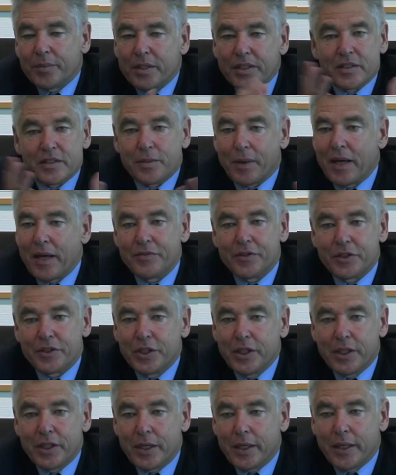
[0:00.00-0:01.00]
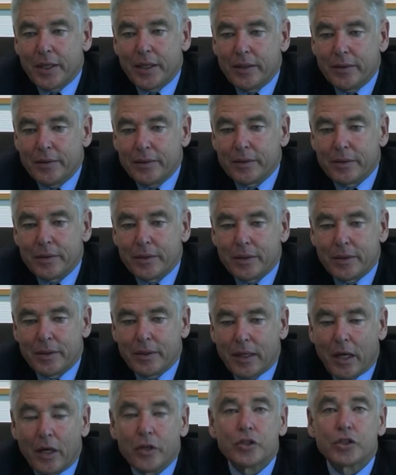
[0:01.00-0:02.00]
to water. That's an extreme
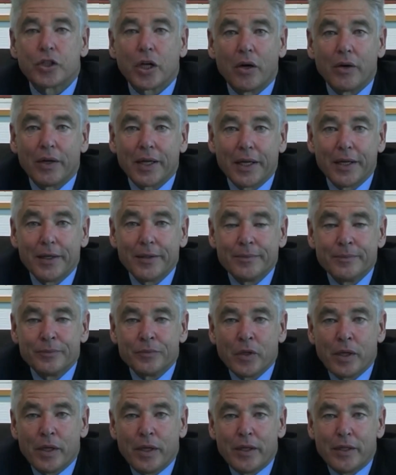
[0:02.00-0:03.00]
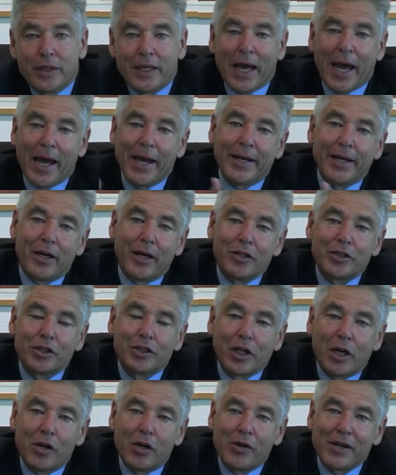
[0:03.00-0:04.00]
solution." Human rights
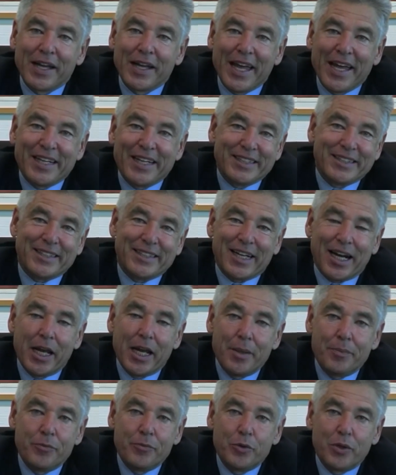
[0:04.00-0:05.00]
advocates were quick to challenge the